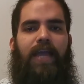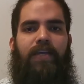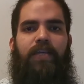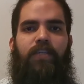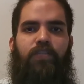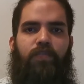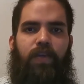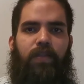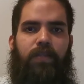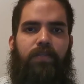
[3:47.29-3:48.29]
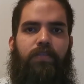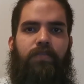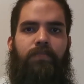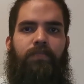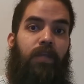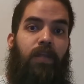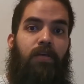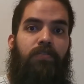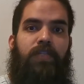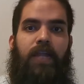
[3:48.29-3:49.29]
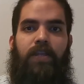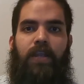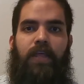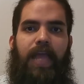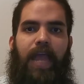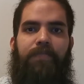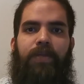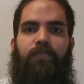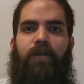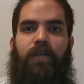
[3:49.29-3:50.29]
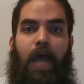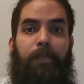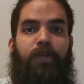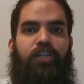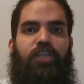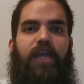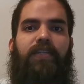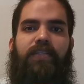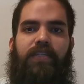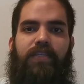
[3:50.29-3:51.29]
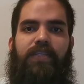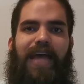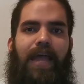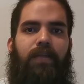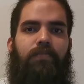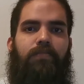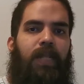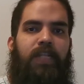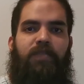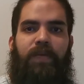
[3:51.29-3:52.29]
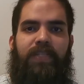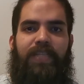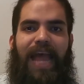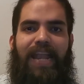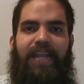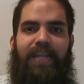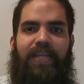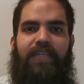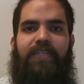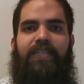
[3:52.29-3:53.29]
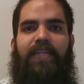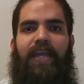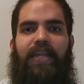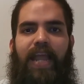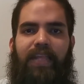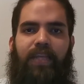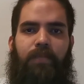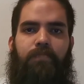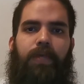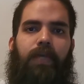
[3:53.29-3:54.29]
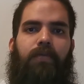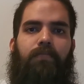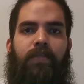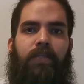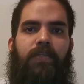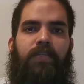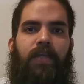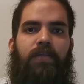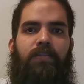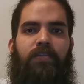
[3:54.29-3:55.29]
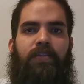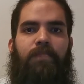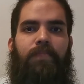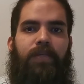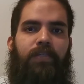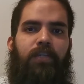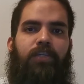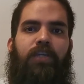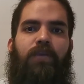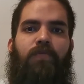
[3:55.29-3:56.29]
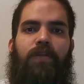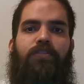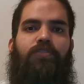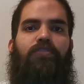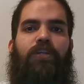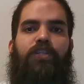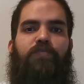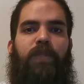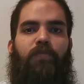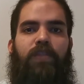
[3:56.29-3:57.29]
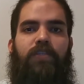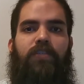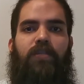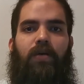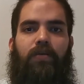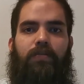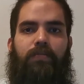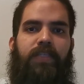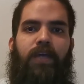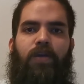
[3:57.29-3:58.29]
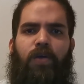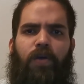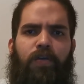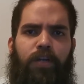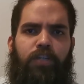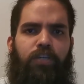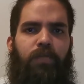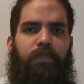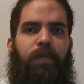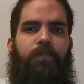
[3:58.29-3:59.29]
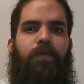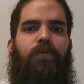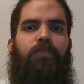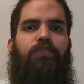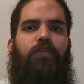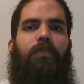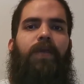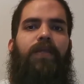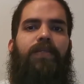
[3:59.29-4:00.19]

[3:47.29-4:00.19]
and his feelings. He knows that not everyone appreciates his style, but expects at least they let him be. In this sense, the message he wants to transmit with the song is encourage the people to be